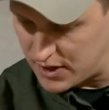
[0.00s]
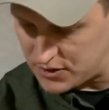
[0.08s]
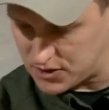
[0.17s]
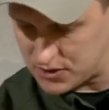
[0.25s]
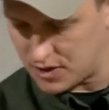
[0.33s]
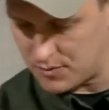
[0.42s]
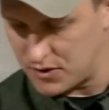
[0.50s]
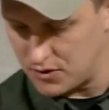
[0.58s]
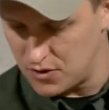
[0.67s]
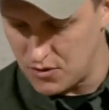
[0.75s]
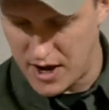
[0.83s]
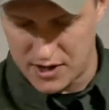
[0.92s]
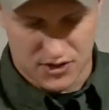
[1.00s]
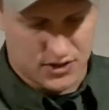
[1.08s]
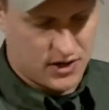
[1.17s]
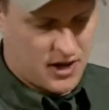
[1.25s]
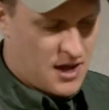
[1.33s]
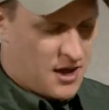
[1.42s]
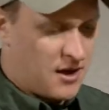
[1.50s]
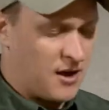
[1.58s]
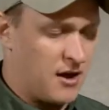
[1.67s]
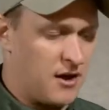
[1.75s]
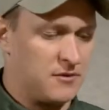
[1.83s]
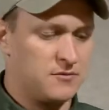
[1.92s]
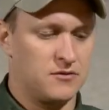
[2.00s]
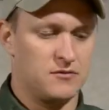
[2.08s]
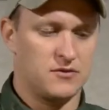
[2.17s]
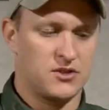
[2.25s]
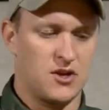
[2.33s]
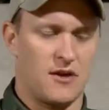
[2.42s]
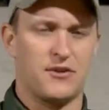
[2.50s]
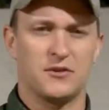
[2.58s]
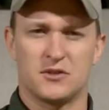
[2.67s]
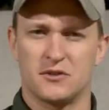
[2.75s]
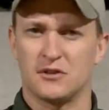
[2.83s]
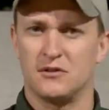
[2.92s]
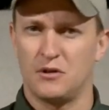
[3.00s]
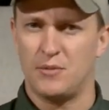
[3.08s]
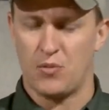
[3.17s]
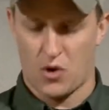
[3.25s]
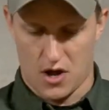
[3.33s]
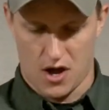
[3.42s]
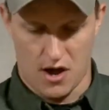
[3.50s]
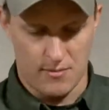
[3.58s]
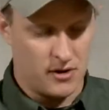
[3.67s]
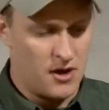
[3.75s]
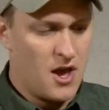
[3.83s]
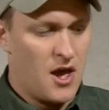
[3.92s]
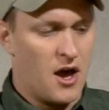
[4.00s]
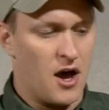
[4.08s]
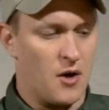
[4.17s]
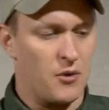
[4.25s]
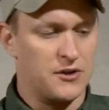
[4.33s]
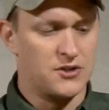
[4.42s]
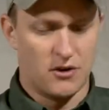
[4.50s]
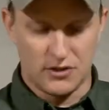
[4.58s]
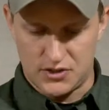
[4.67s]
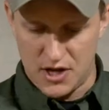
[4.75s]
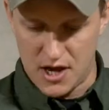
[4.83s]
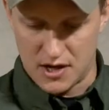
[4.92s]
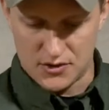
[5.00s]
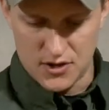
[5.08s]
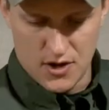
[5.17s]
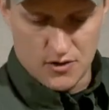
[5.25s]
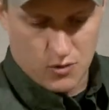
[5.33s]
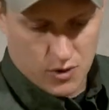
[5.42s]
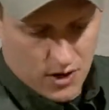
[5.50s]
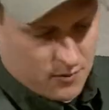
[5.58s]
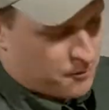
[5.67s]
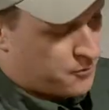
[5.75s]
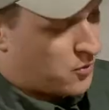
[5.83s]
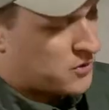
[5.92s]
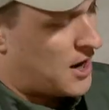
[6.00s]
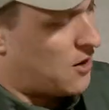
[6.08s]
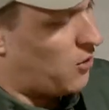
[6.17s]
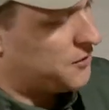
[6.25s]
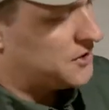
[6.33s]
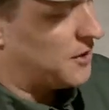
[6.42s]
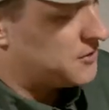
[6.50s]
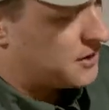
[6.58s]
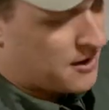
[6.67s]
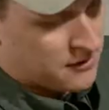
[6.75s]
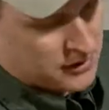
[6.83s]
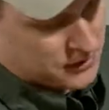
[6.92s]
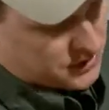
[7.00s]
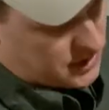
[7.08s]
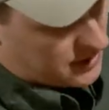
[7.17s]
into some of the new age stuff that's a little bit more common, what they started seeing is, we're going to kind of hold these up together, and you'll see